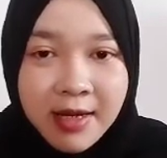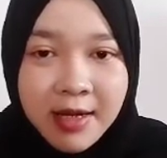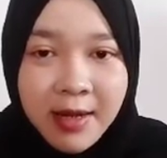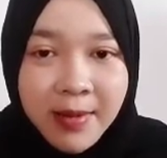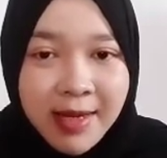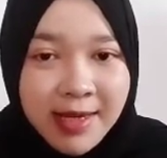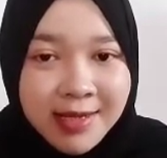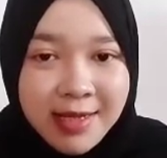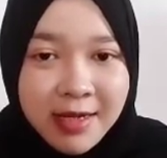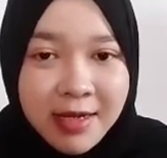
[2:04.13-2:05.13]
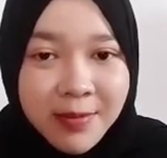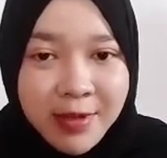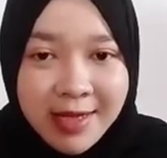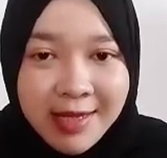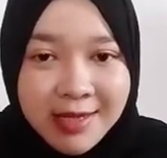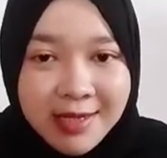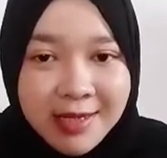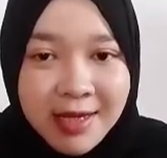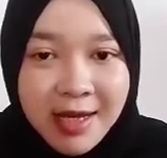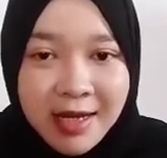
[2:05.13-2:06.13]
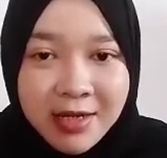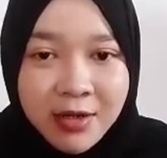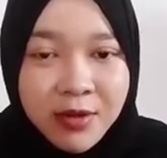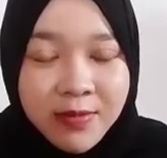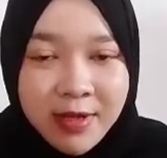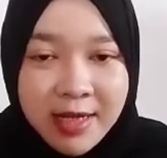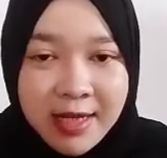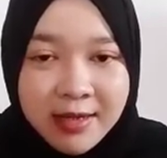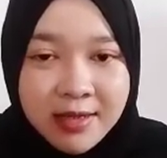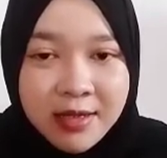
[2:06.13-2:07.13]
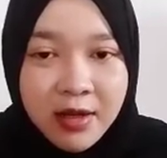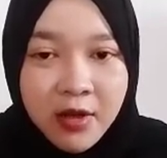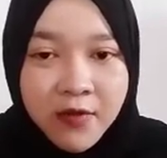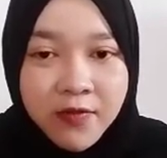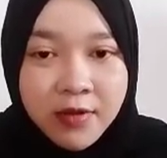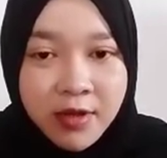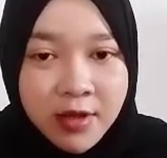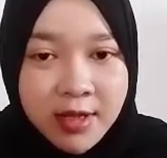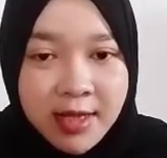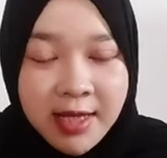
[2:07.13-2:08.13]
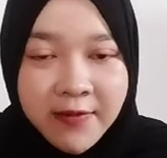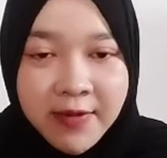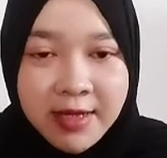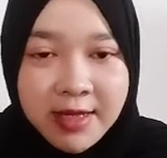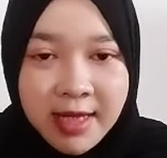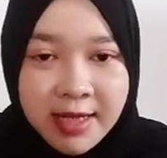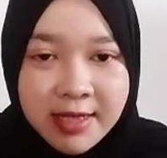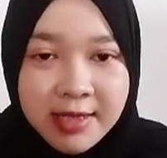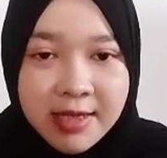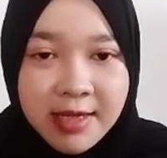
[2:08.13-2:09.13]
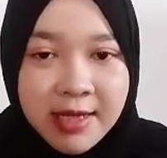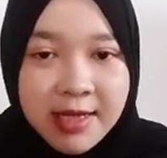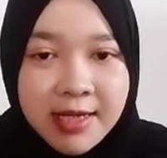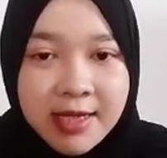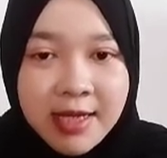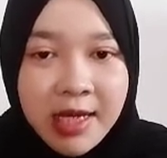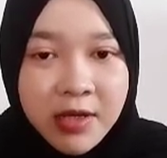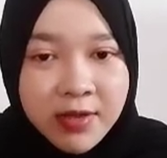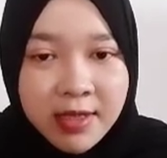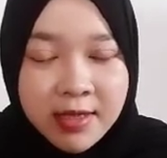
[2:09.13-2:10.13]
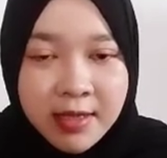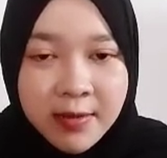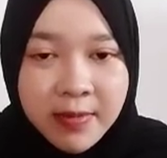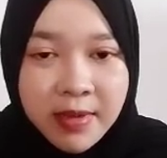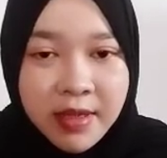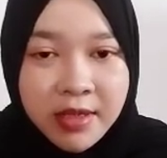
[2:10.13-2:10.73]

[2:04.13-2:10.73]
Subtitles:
Abiotic components are components of non-living things in an ecosystem